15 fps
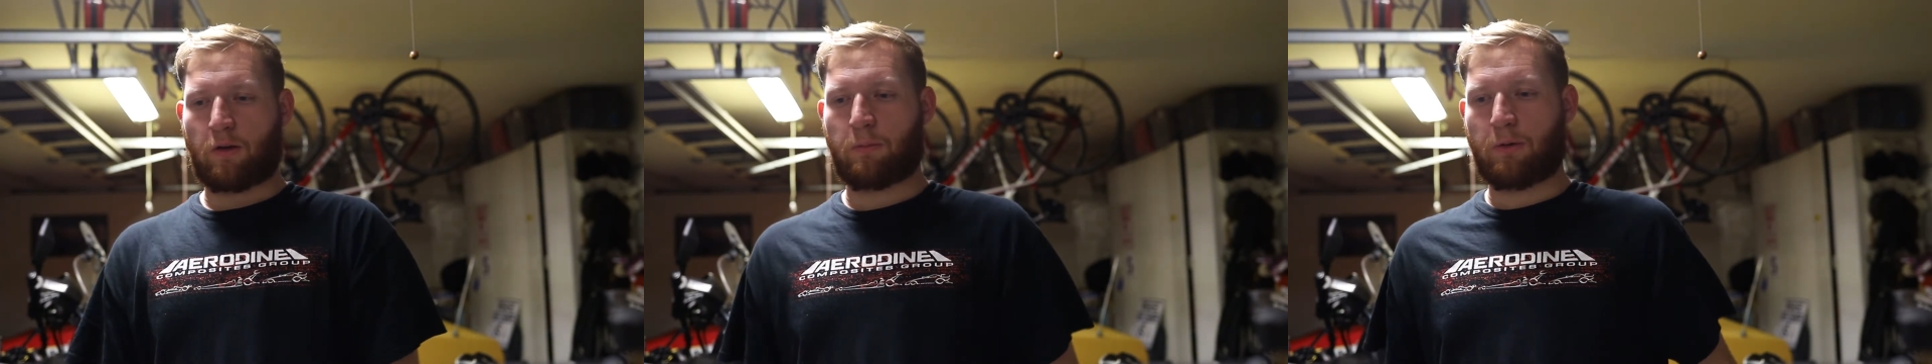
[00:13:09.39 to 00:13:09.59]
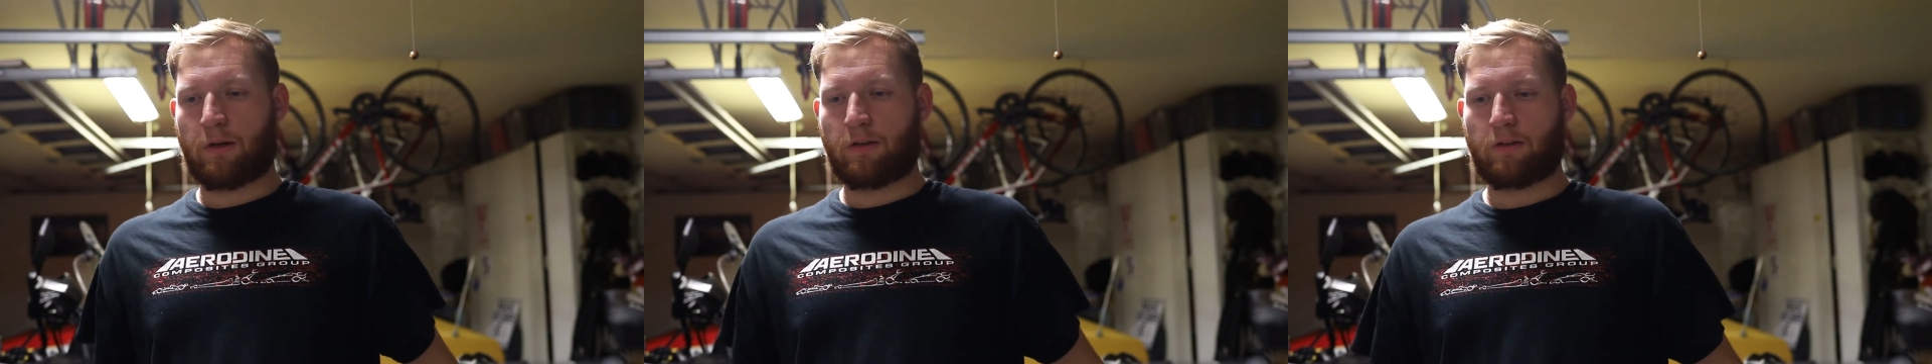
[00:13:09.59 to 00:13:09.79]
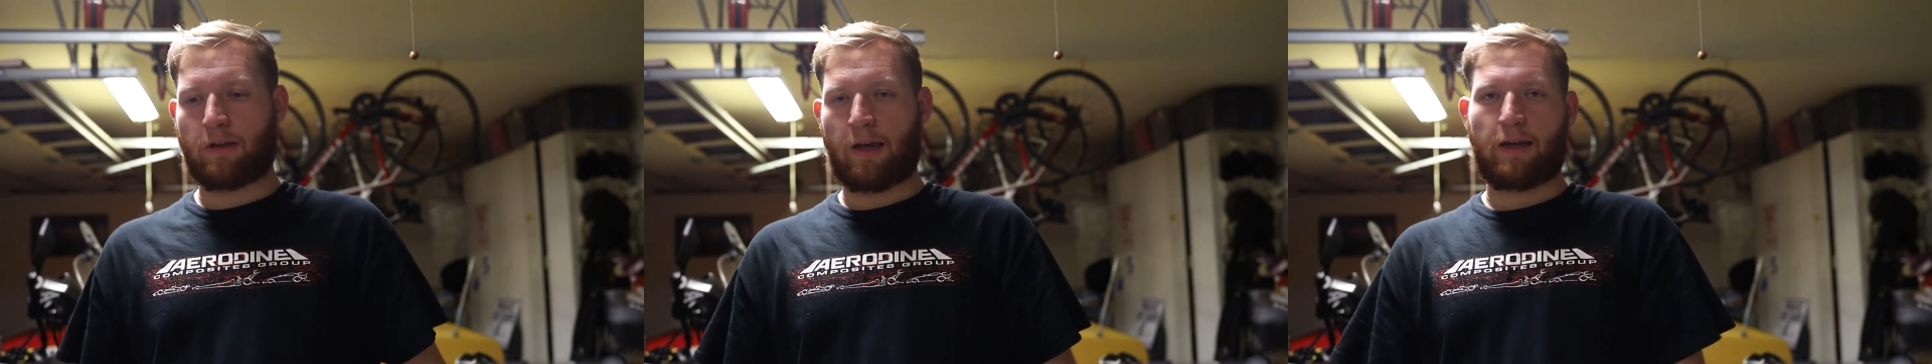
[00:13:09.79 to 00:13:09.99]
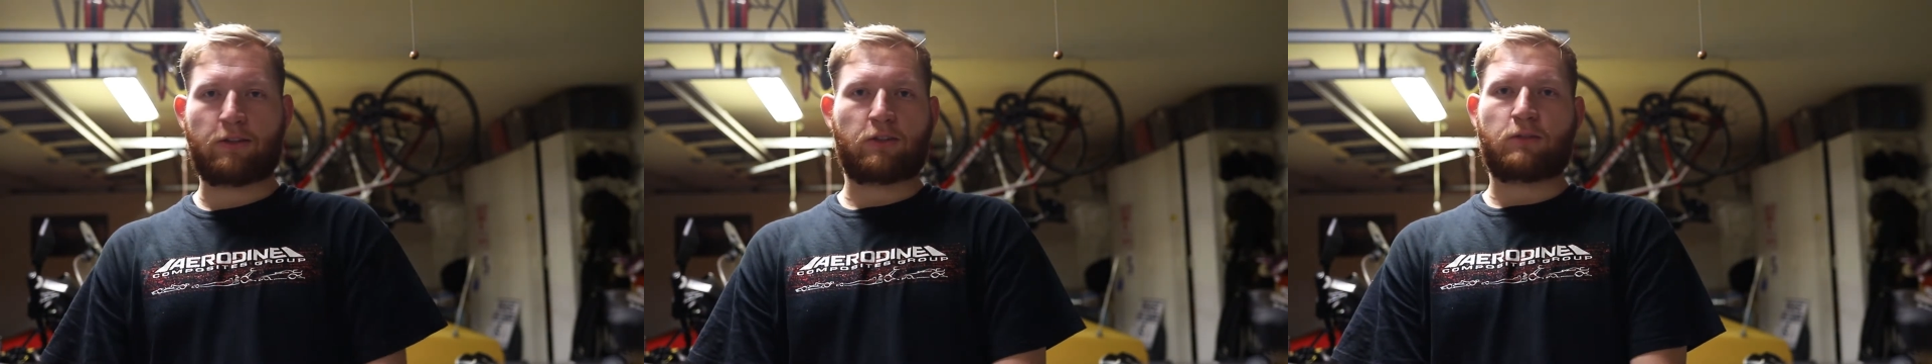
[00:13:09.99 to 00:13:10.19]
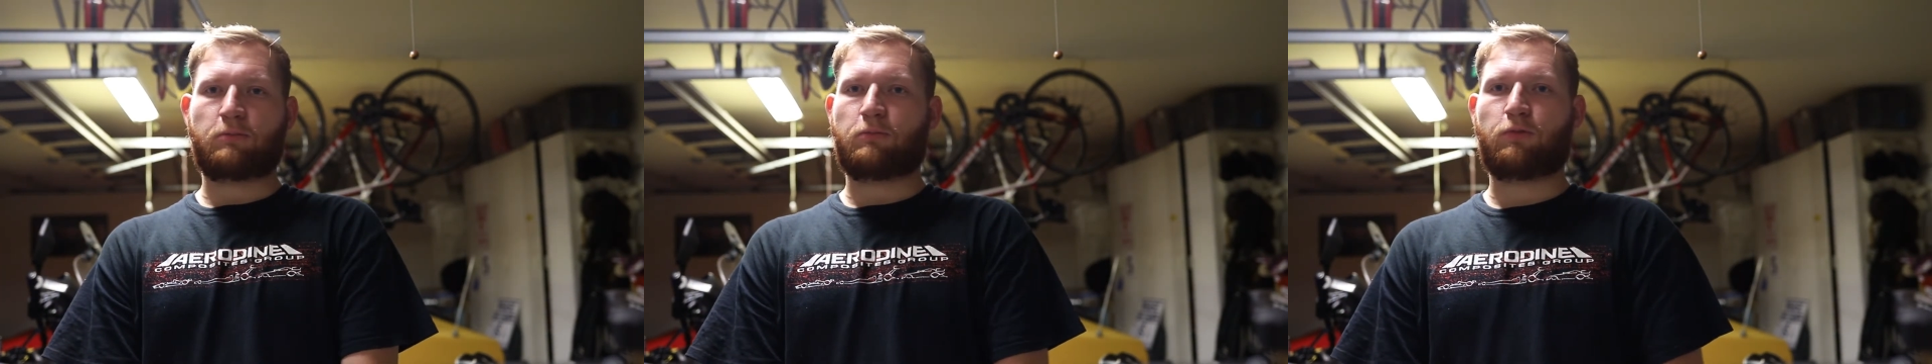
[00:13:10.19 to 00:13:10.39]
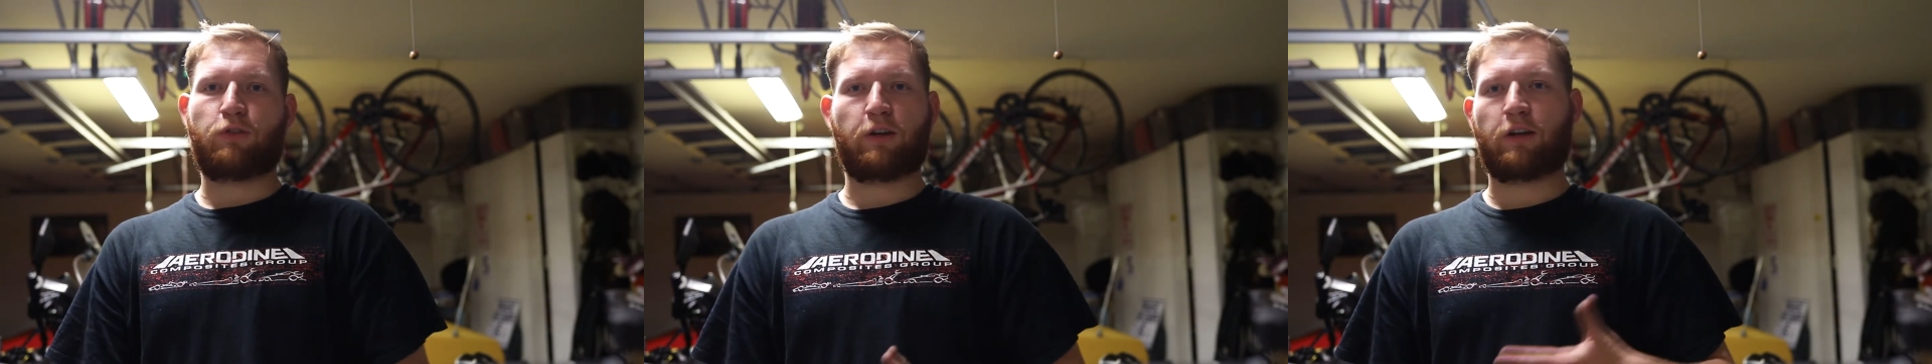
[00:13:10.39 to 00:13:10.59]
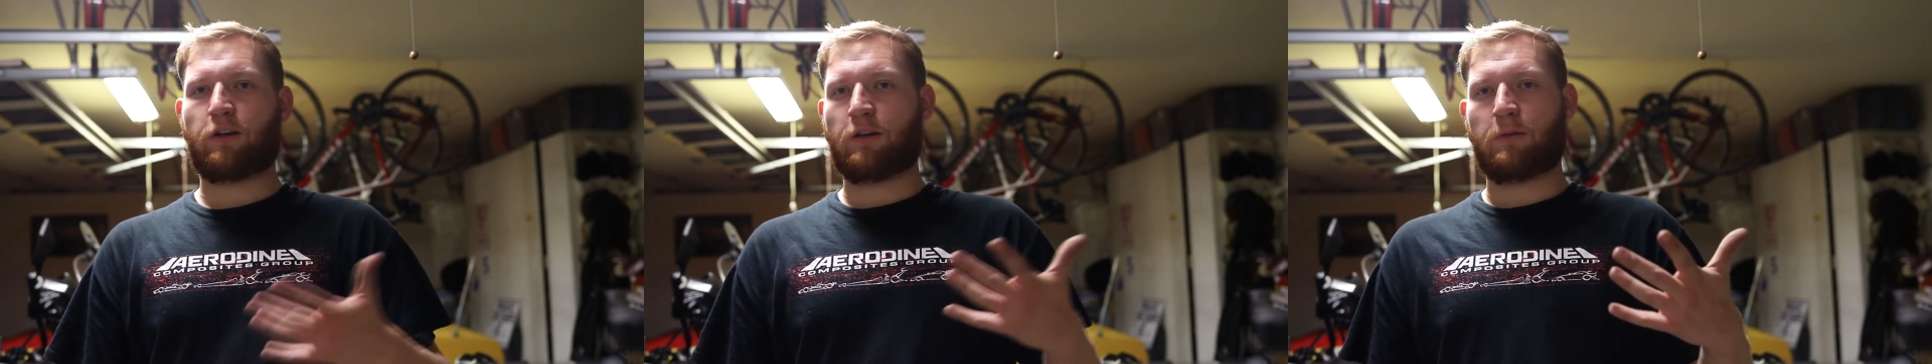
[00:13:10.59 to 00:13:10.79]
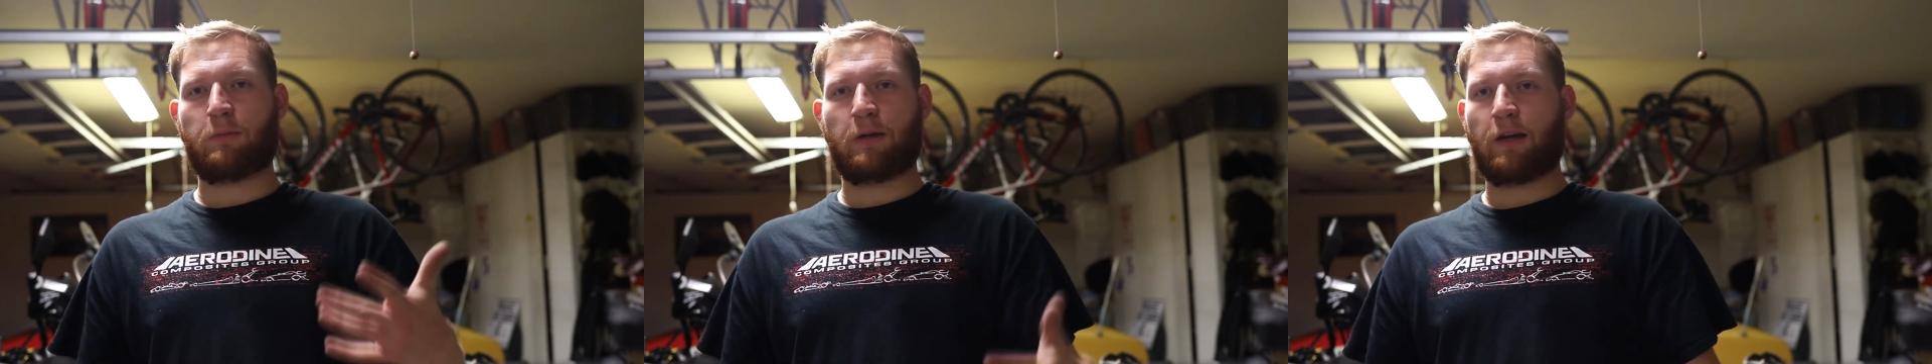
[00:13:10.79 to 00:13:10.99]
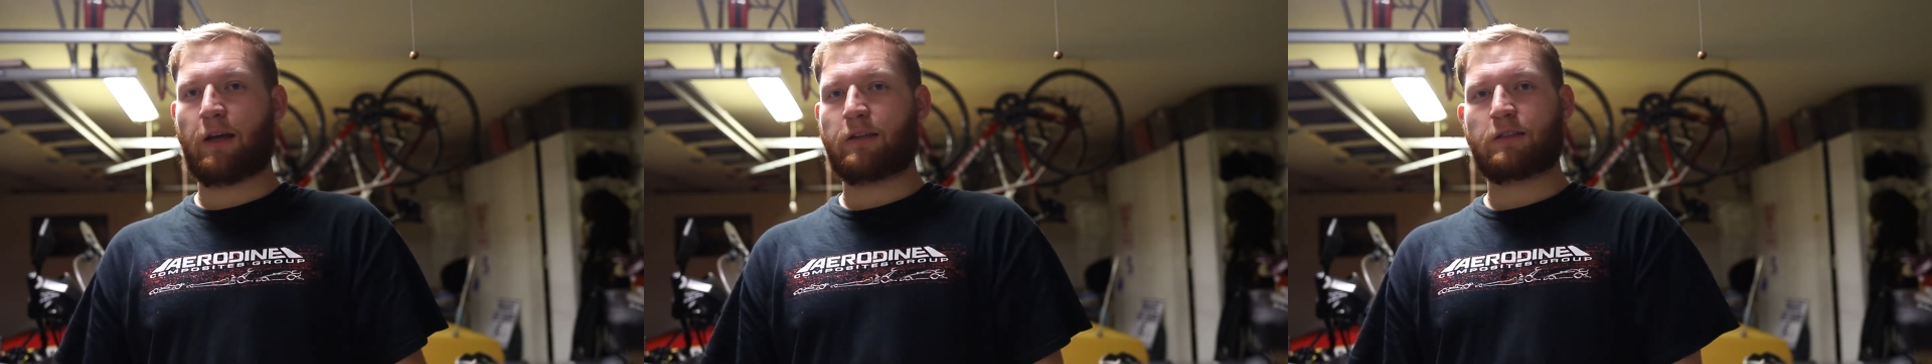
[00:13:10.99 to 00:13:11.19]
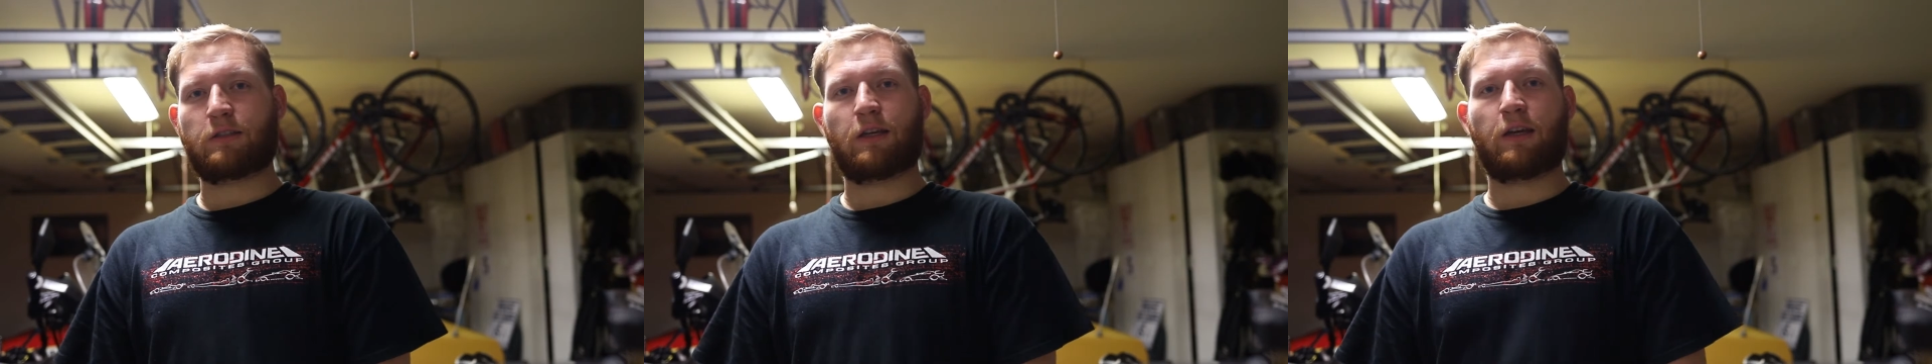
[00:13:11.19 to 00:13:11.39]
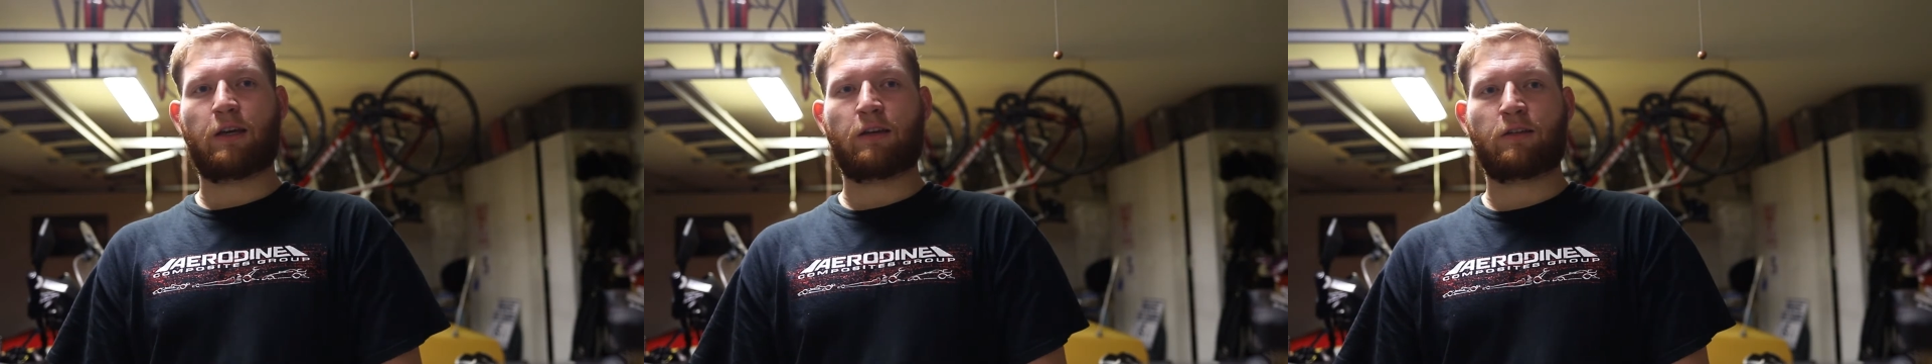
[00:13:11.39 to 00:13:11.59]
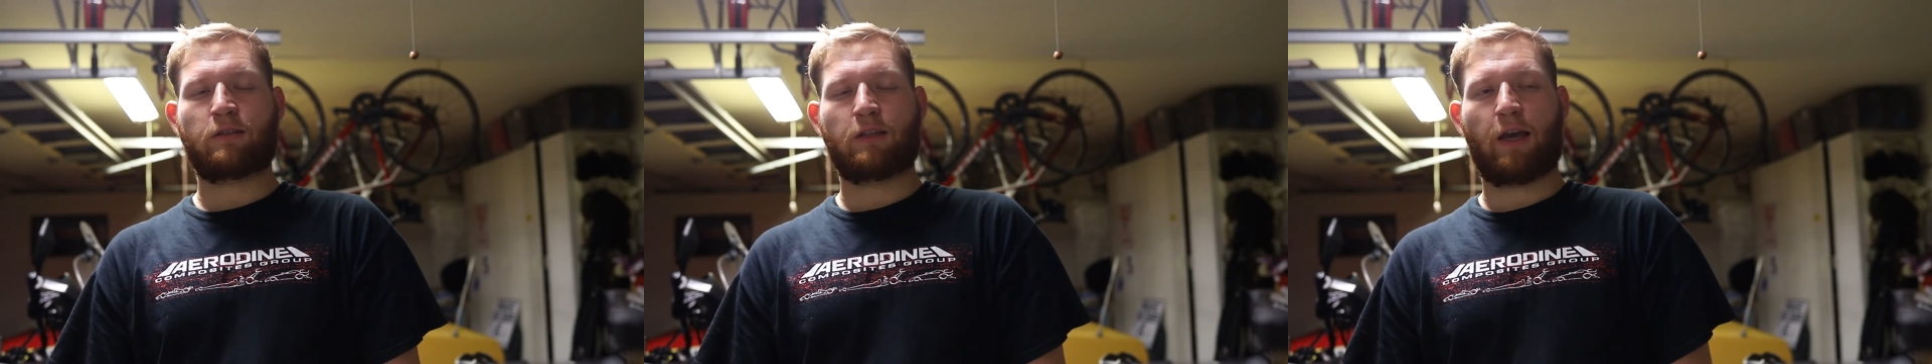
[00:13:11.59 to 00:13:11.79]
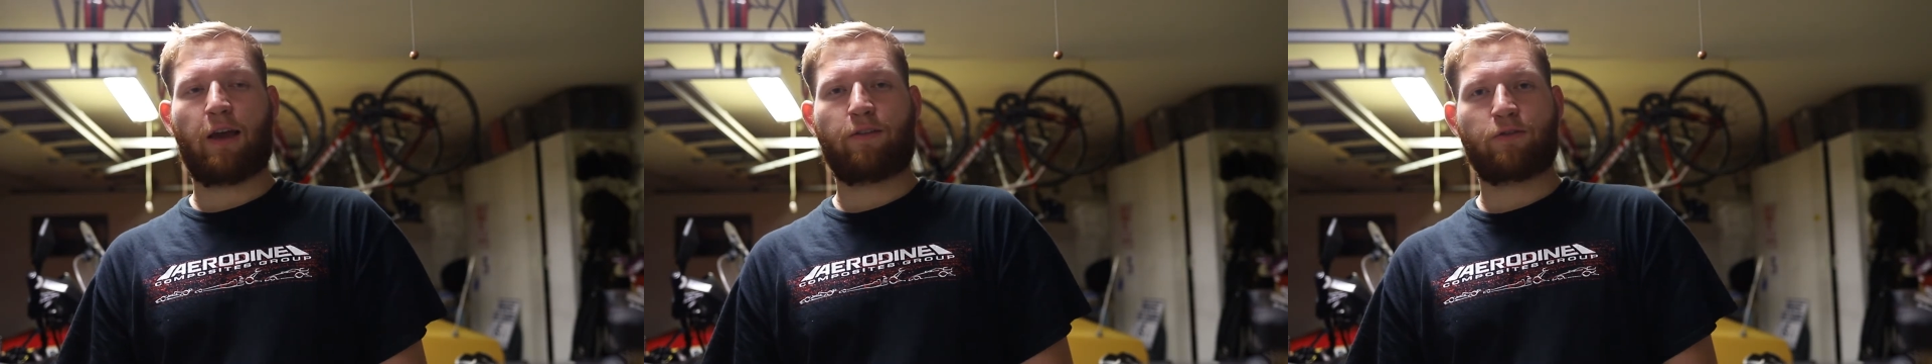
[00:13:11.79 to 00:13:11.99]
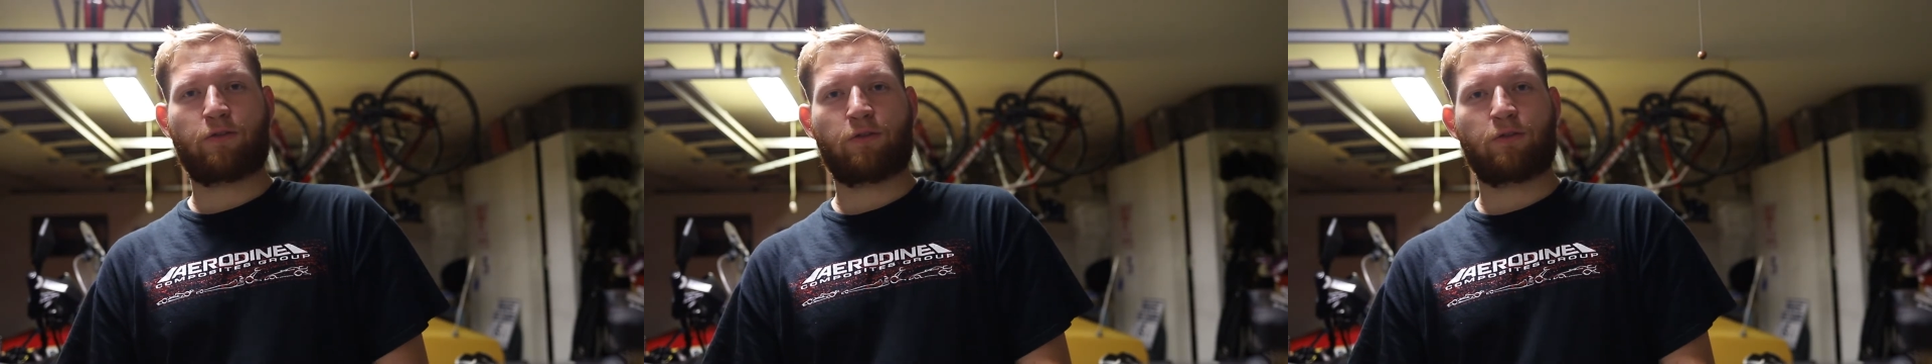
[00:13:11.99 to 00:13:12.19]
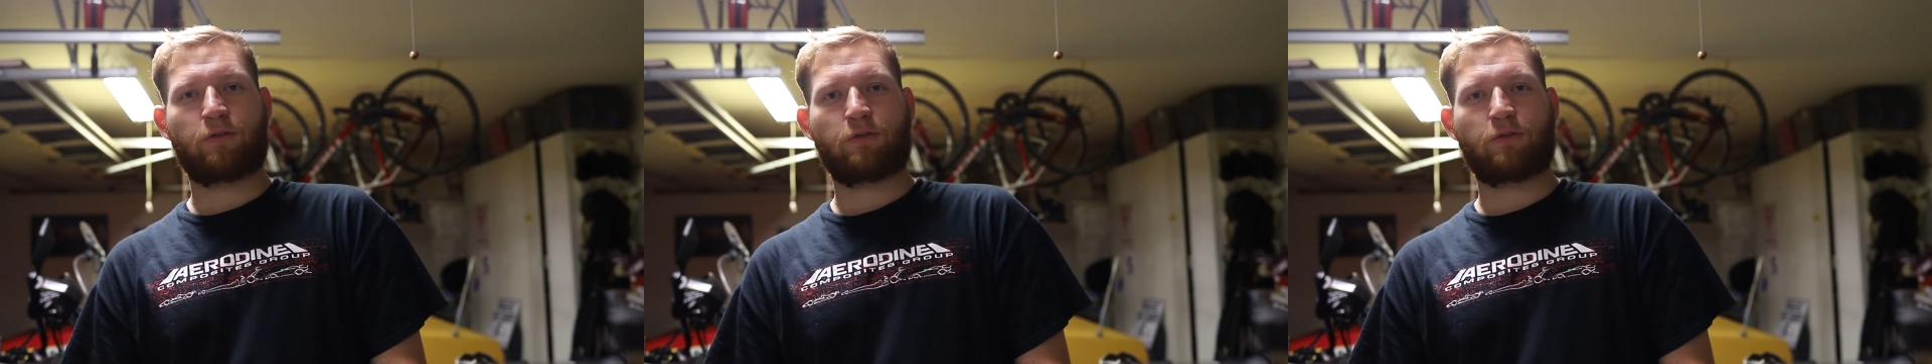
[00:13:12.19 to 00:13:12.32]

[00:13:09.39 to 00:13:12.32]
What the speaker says: But yeah, I just figured it'd be nice to have